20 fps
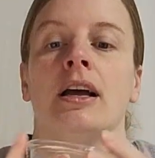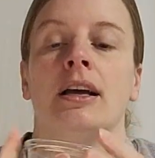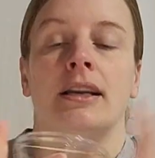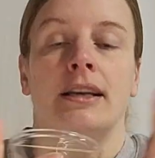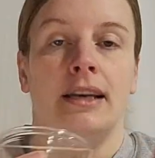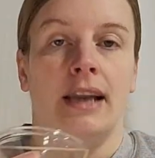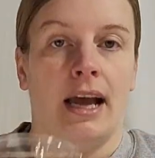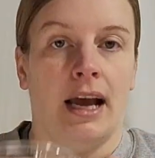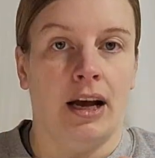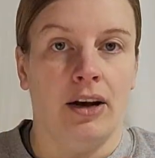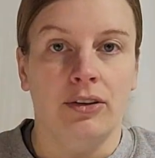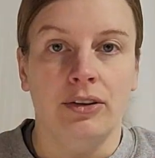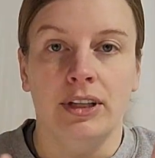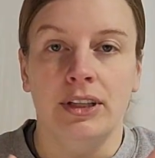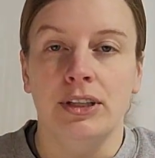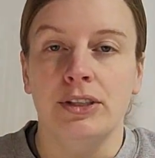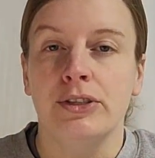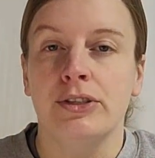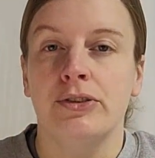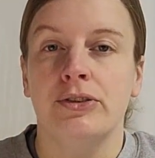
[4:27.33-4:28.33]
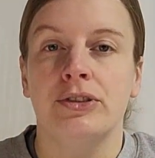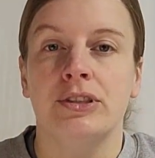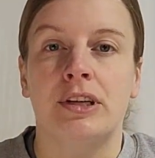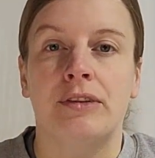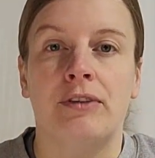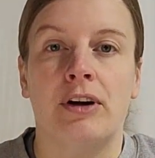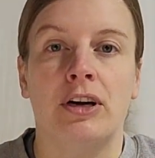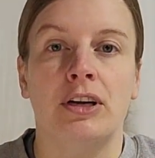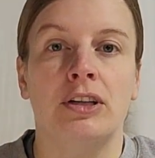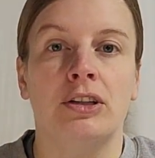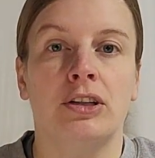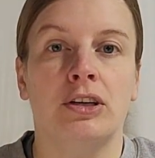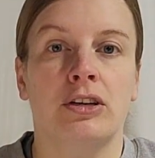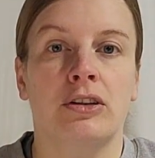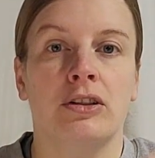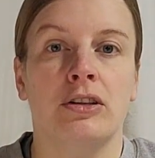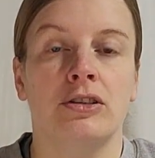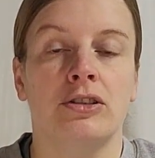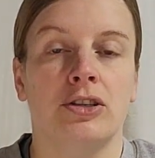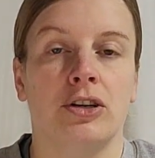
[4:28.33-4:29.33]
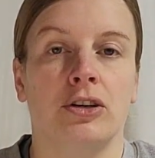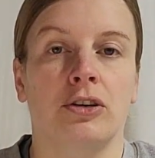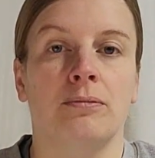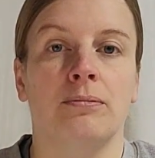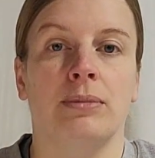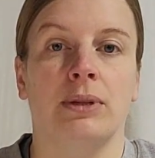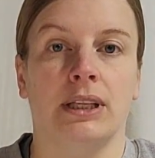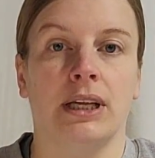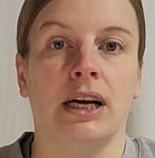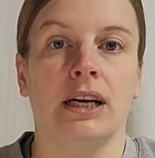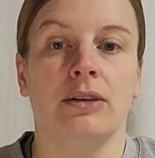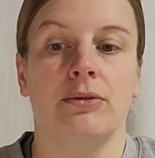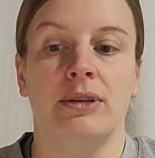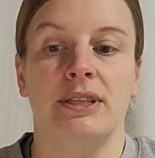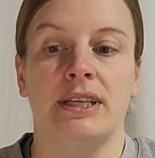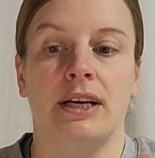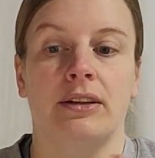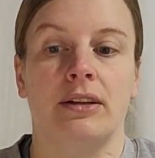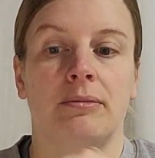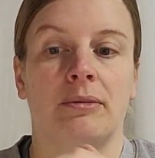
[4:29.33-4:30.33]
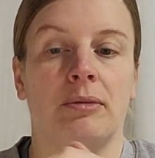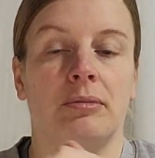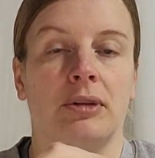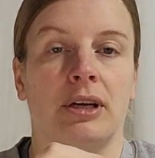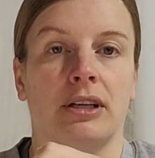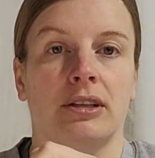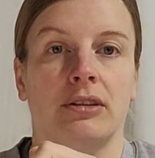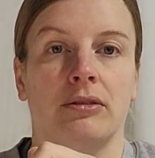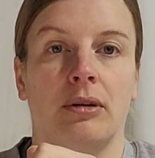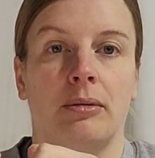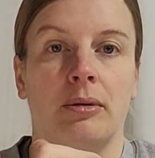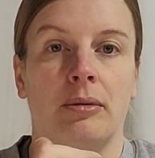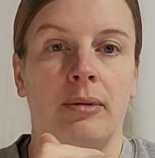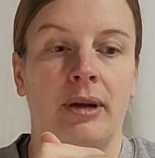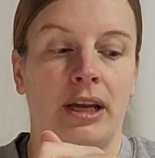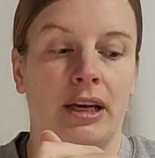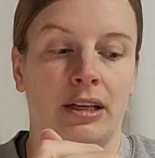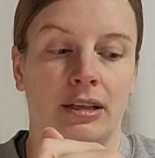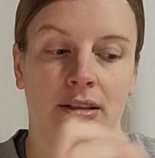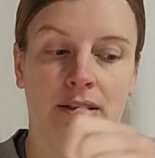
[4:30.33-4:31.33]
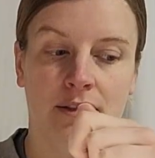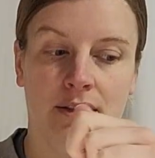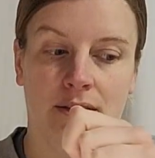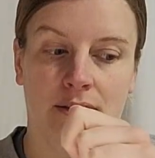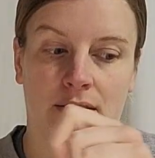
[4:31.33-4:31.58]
Now that the students have already learned the term pluck, we tell them to pluck the rubber band.